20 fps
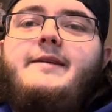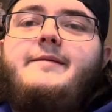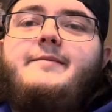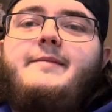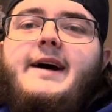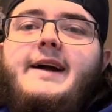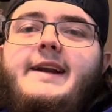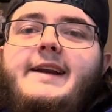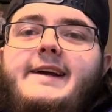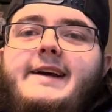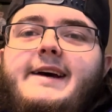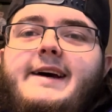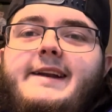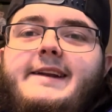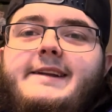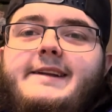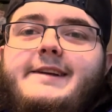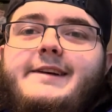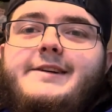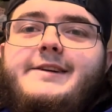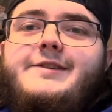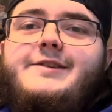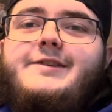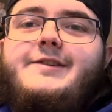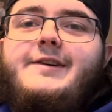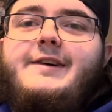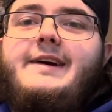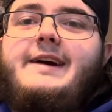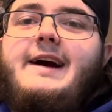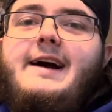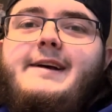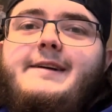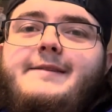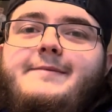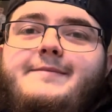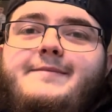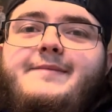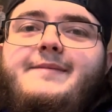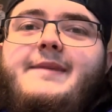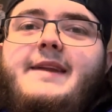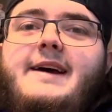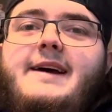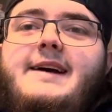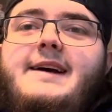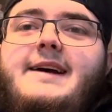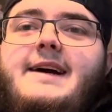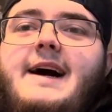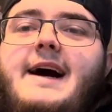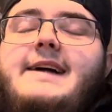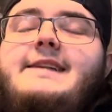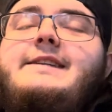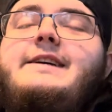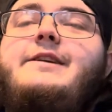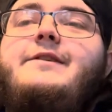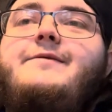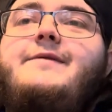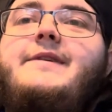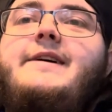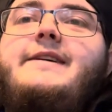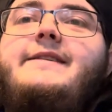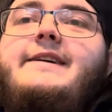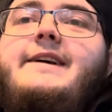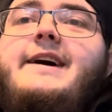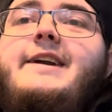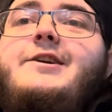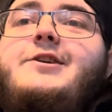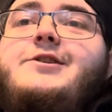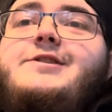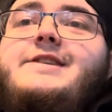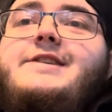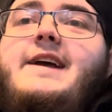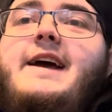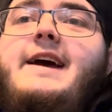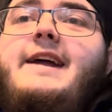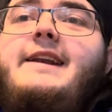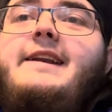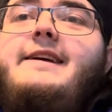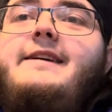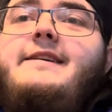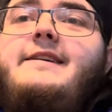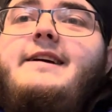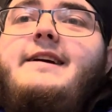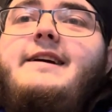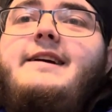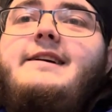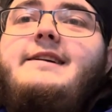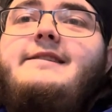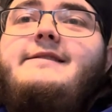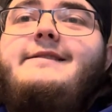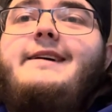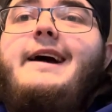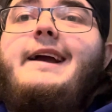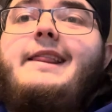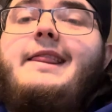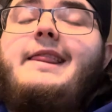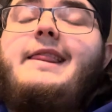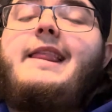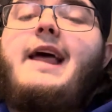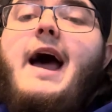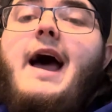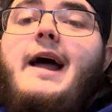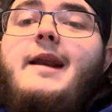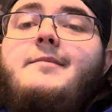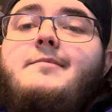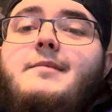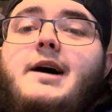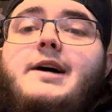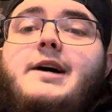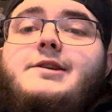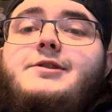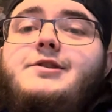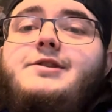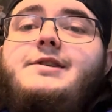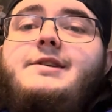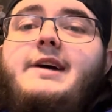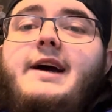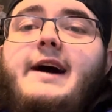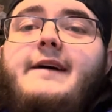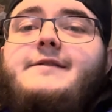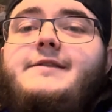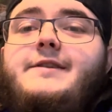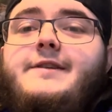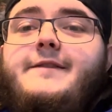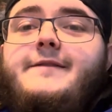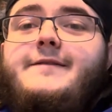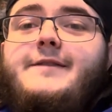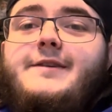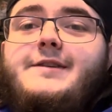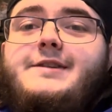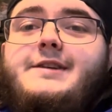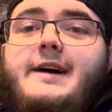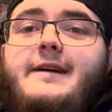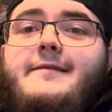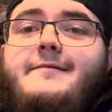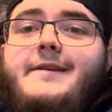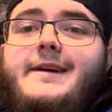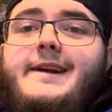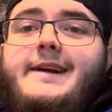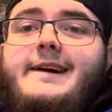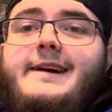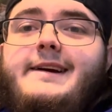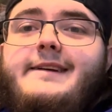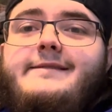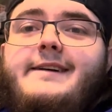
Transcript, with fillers: by, the end of the story. I I didn't really understand like that much after the first time reading it.